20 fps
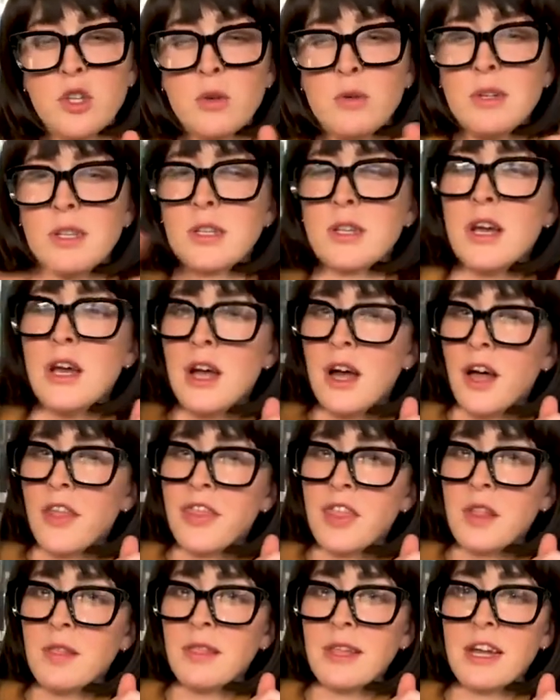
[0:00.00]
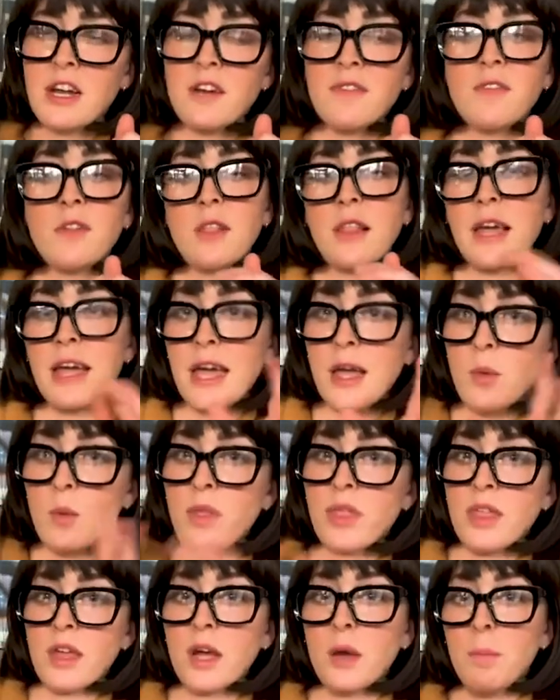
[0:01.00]
So it's thin layer of clay
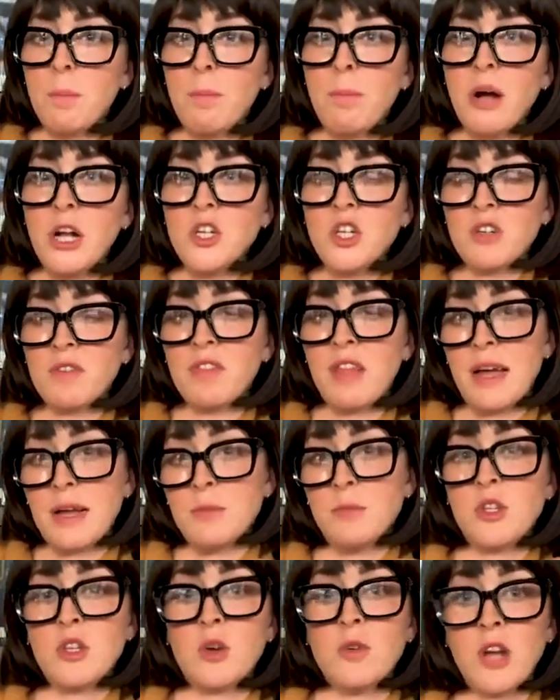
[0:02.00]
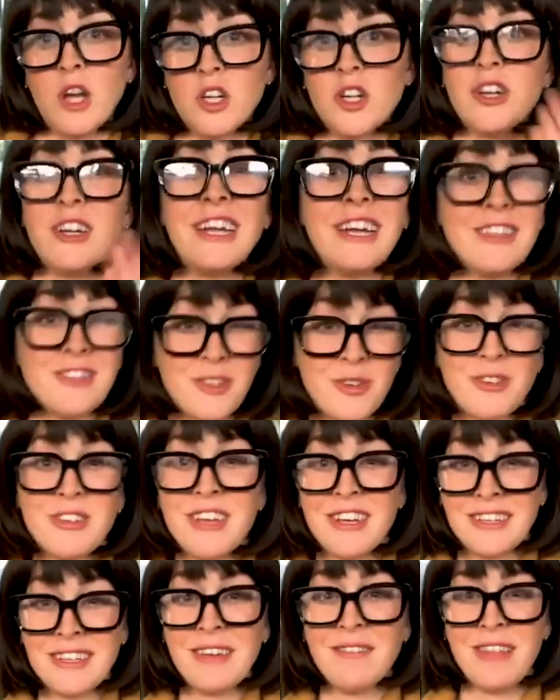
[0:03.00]
with like a bunch of limestone underneath. So it
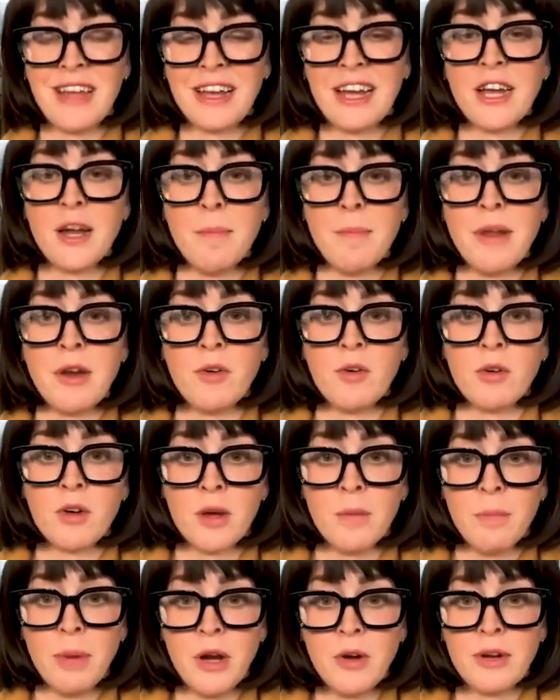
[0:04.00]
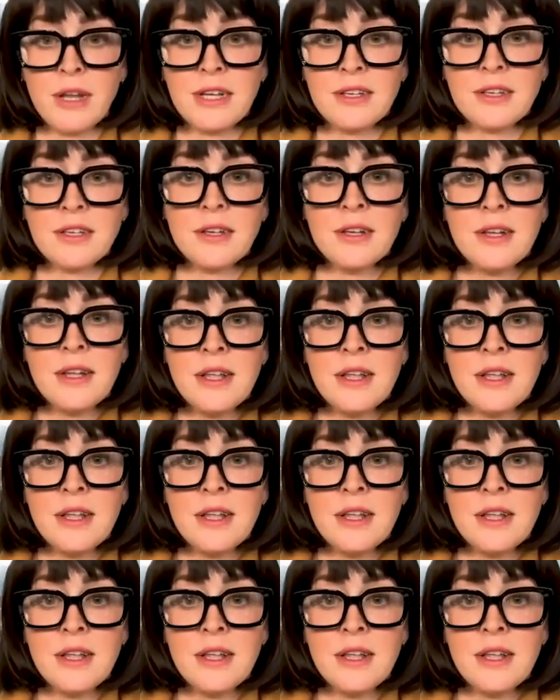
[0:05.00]
does give that kind of mineral component.